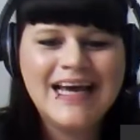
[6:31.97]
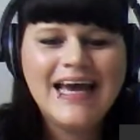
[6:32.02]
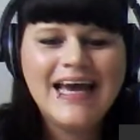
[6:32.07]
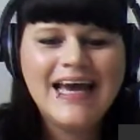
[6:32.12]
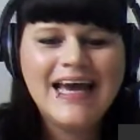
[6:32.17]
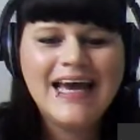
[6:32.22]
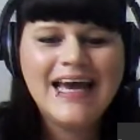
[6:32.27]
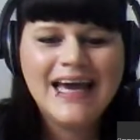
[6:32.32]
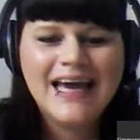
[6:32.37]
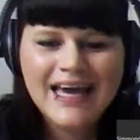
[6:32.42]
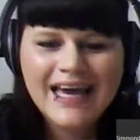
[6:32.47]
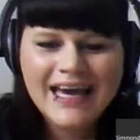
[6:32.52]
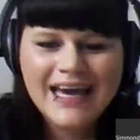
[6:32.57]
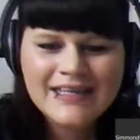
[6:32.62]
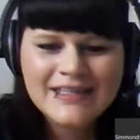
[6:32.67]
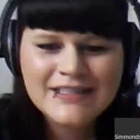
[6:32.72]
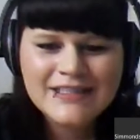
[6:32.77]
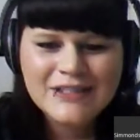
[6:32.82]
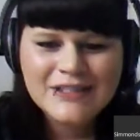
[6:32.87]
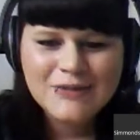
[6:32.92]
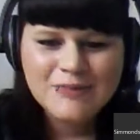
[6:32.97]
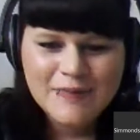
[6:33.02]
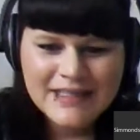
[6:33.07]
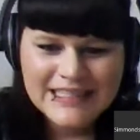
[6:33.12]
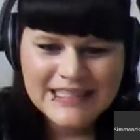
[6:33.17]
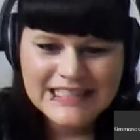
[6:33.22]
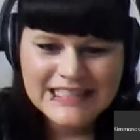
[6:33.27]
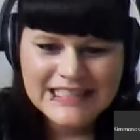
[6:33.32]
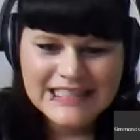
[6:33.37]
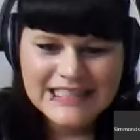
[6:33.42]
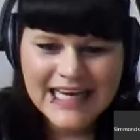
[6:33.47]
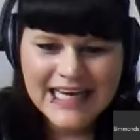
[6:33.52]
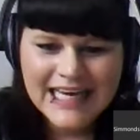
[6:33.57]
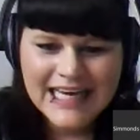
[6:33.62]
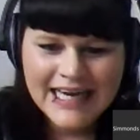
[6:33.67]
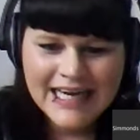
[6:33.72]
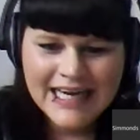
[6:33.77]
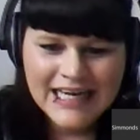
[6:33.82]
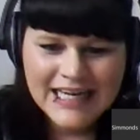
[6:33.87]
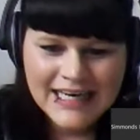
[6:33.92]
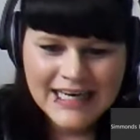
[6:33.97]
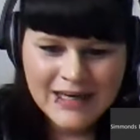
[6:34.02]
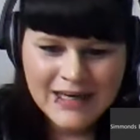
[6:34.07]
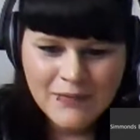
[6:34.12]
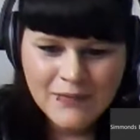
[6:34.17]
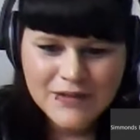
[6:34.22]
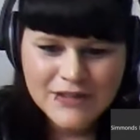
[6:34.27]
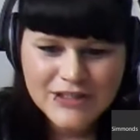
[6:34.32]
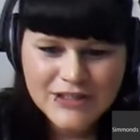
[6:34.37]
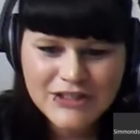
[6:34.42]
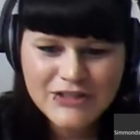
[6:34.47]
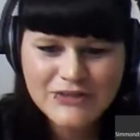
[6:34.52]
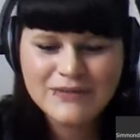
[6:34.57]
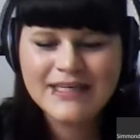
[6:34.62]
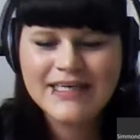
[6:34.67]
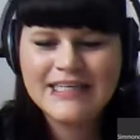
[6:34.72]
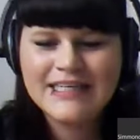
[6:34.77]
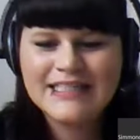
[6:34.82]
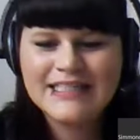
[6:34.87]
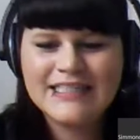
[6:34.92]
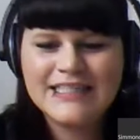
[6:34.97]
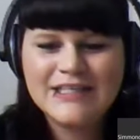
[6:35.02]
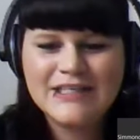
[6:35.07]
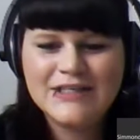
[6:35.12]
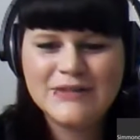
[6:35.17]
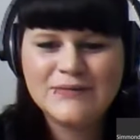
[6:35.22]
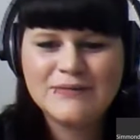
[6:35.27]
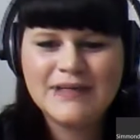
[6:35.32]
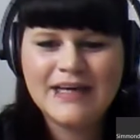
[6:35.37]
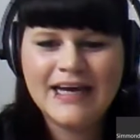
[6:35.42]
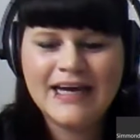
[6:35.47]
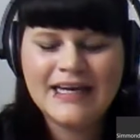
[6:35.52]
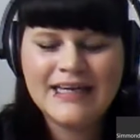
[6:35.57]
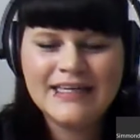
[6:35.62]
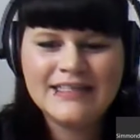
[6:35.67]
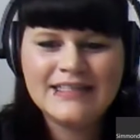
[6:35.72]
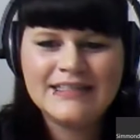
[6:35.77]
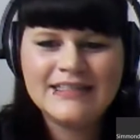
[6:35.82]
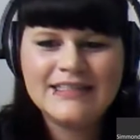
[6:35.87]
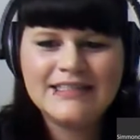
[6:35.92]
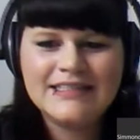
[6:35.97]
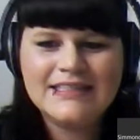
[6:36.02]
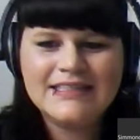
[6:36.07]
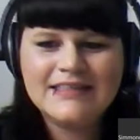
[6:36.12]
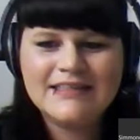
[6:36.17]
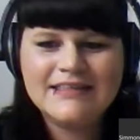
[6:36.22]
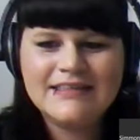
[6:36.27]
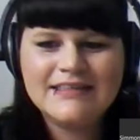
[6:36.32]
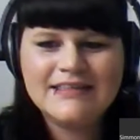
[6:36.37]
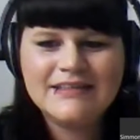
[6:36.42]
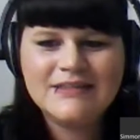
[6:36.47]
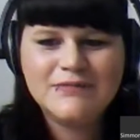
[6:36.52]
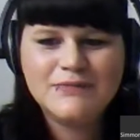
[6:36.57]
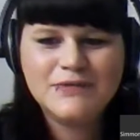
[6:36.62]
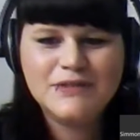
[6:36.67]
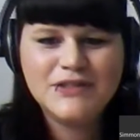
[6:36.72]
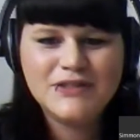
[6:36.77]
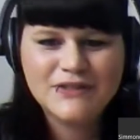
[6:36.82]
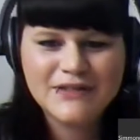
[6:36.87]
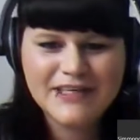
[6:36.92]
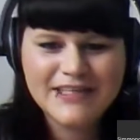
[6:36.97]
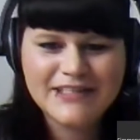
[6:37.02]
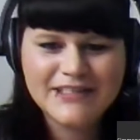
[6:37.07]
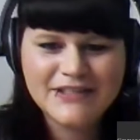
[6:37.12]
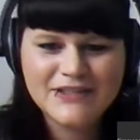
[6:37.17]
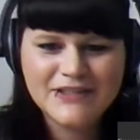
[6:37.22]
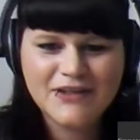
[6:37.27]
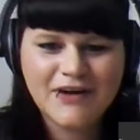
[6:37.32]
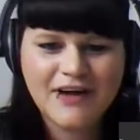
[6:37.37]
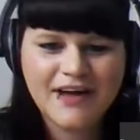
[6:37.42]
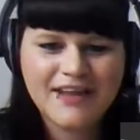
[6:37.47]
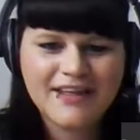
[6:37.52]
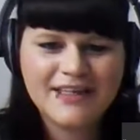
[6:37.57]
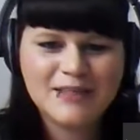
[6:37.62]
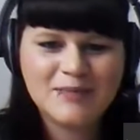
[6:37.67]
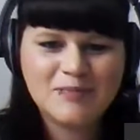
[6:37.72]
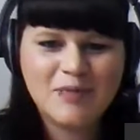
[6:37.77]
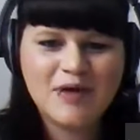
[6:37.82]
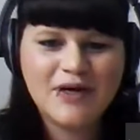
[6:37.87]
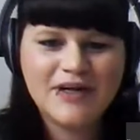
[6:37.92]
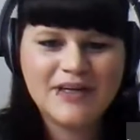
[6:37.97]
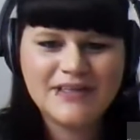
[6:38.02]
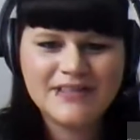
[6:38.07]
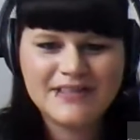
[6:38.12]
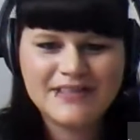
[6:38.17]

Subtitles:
And so maybe Dan, would you like to go next? Would you like to try this part?